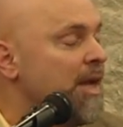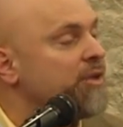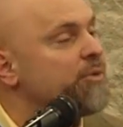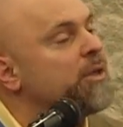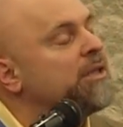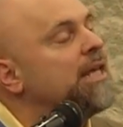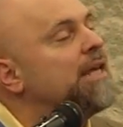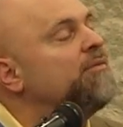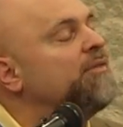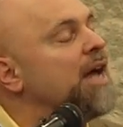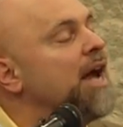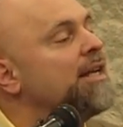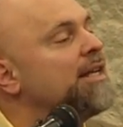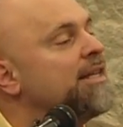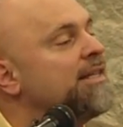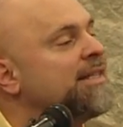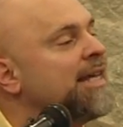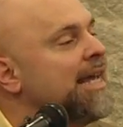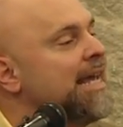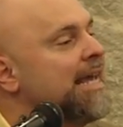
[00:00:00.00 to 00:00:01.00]
So what they've done
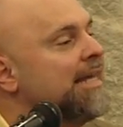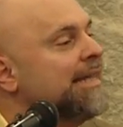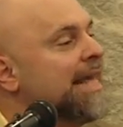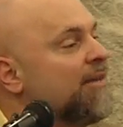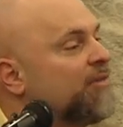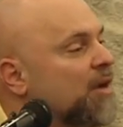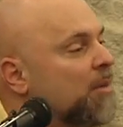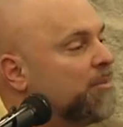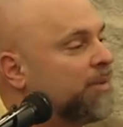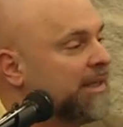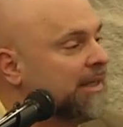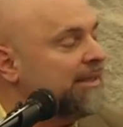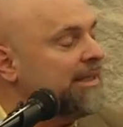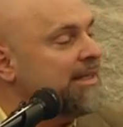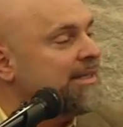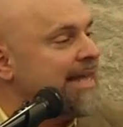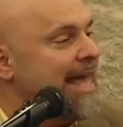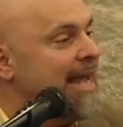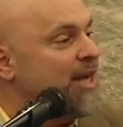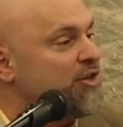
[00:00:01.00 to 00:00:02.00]
is they've
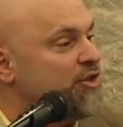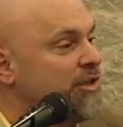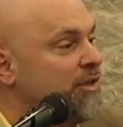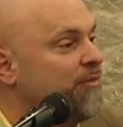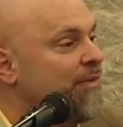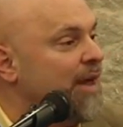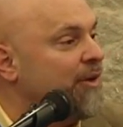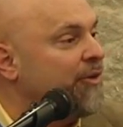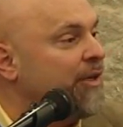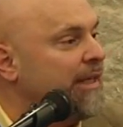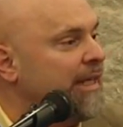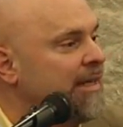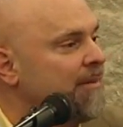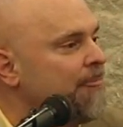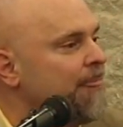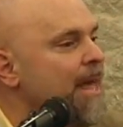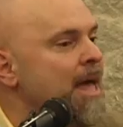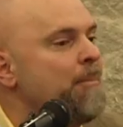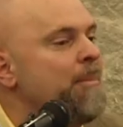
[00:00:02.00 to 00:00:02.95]
completely sanctioned it federally,